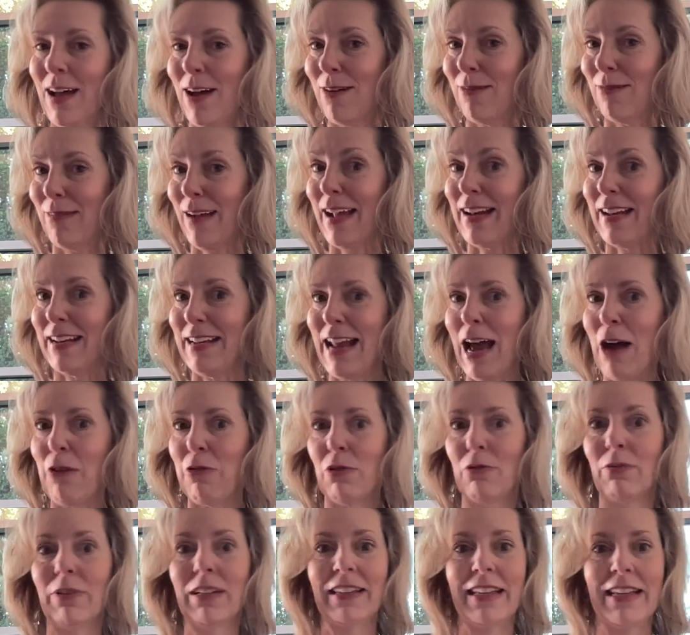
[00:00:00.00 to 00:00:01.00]
All right, and now
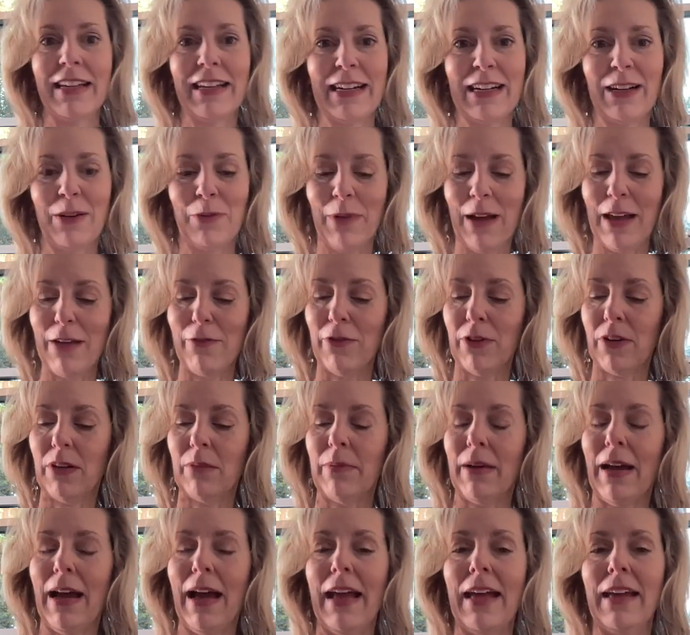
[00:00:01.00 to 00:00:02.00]
we're really gonna wave
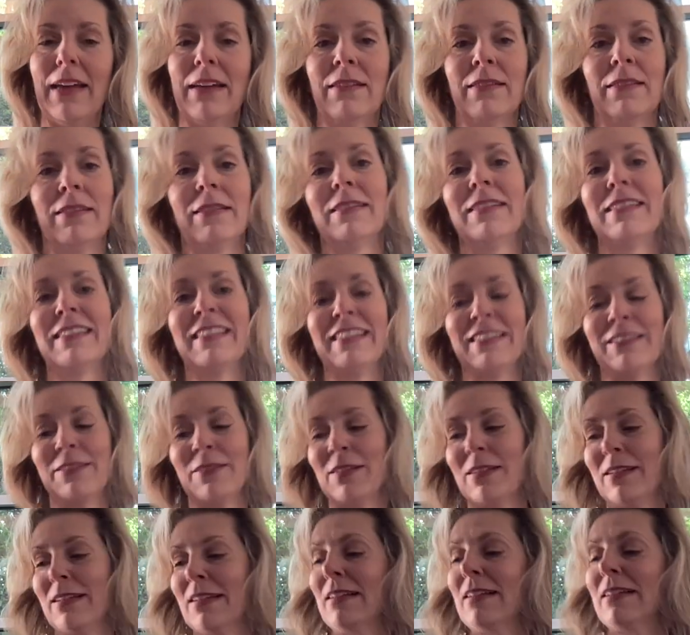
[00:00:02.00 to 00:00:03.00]
goodbye.
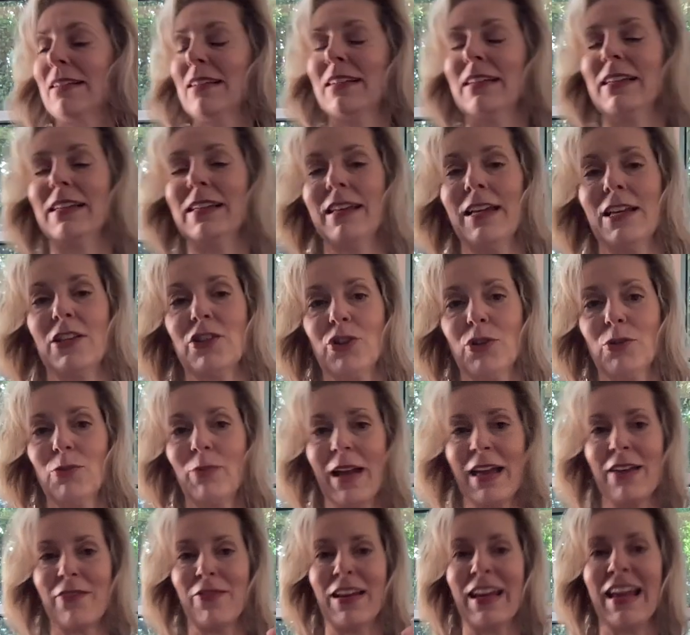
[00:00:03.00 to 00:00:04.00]
Get your
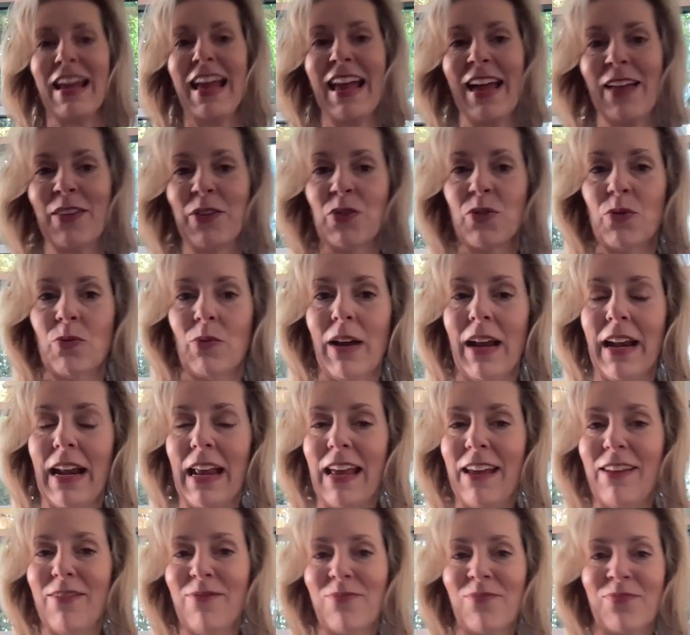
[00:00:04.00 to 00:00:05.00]
waving hands
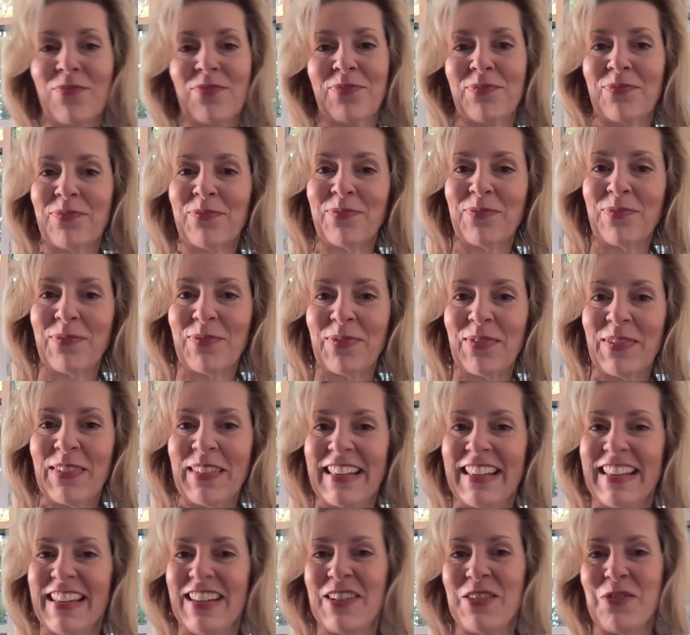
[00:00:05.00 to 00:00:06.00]
ready.
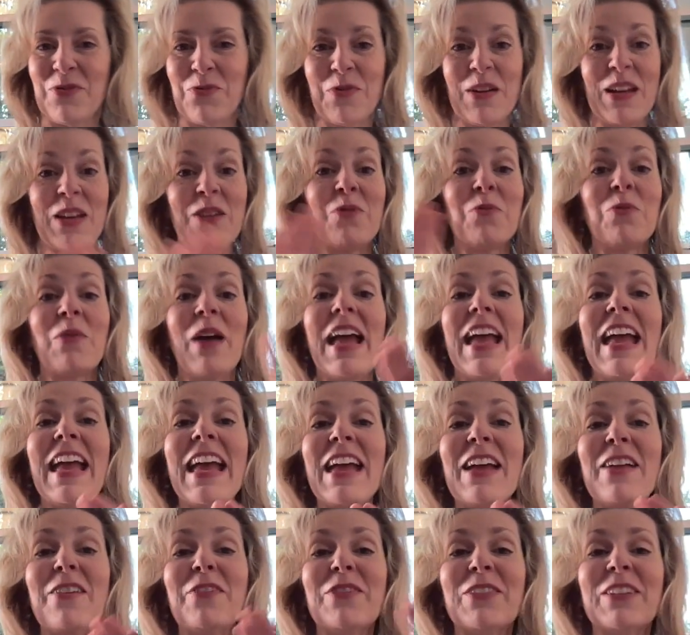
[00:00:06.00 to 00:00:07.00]
We
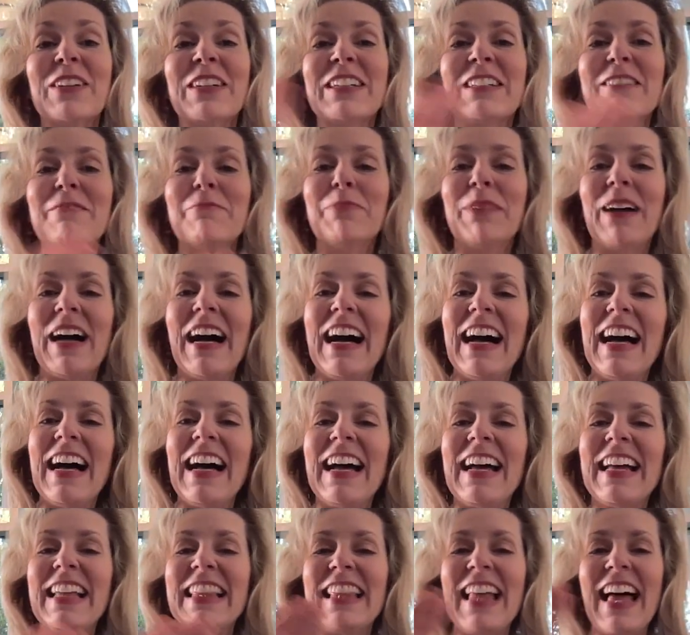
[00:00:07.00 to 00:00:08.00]
wave
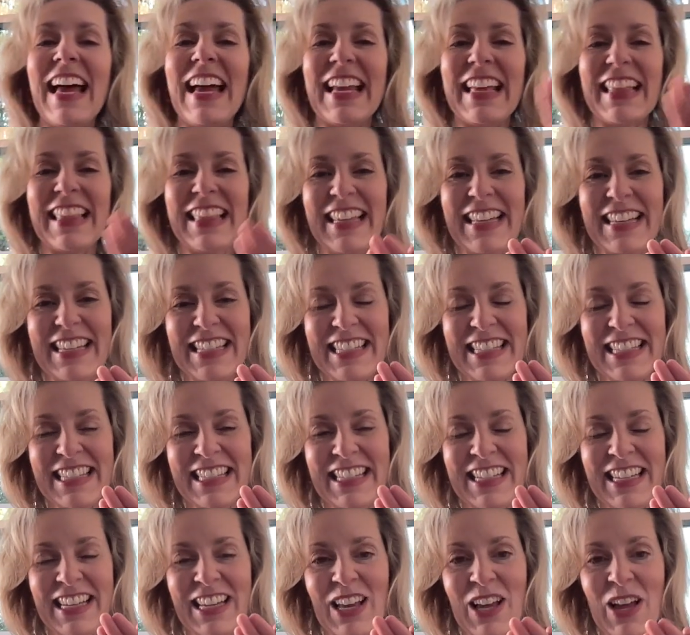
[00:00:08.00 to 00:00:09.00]
goodbye like
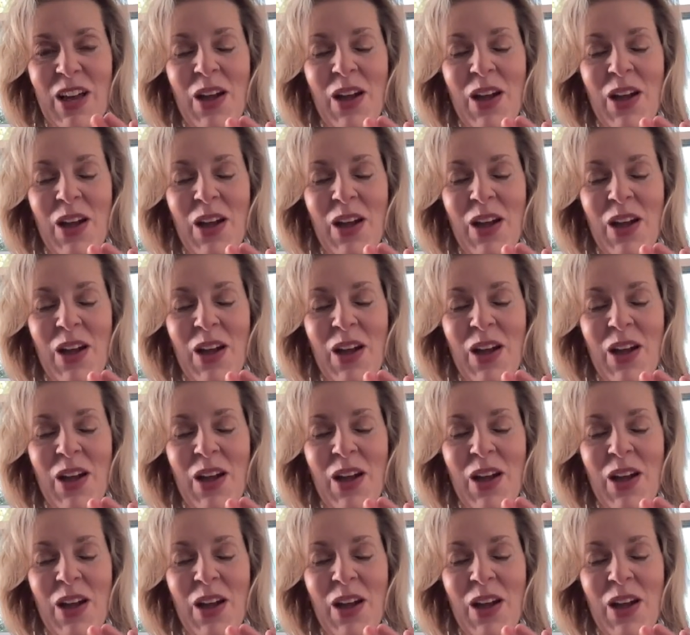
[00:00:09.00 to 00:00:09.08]
this.